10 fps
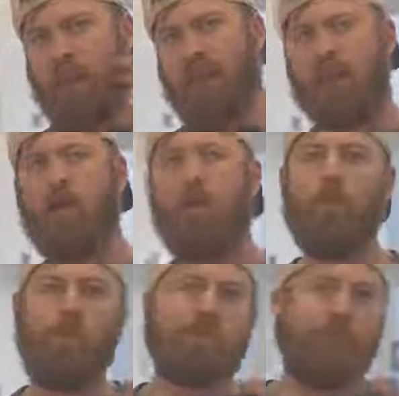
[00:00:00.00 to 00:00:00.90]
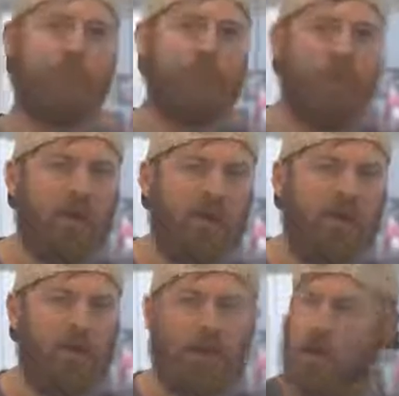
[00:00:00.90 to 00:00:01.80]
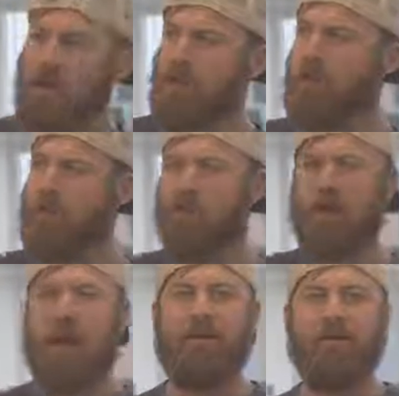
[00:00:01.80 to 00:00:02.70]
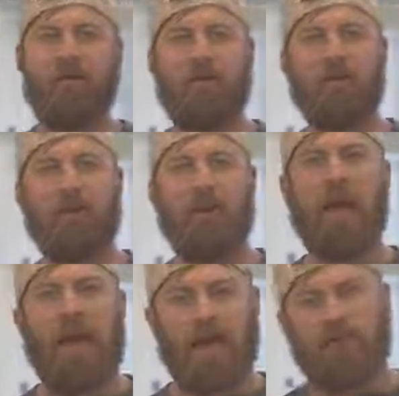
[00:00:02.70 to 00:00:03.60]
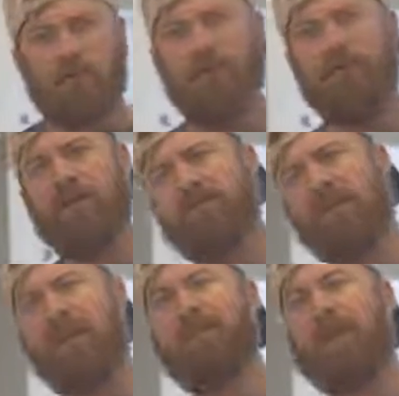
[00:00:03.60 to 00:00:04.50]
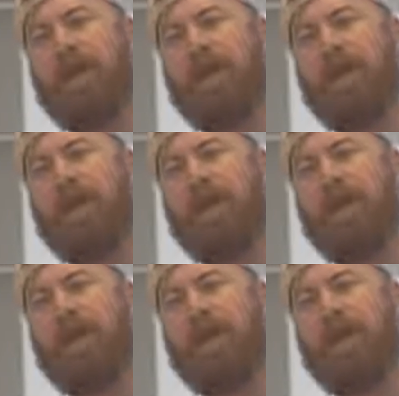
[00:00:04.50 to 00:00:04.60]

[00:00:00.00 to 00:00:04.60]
My goal was the freedom to travel and do things on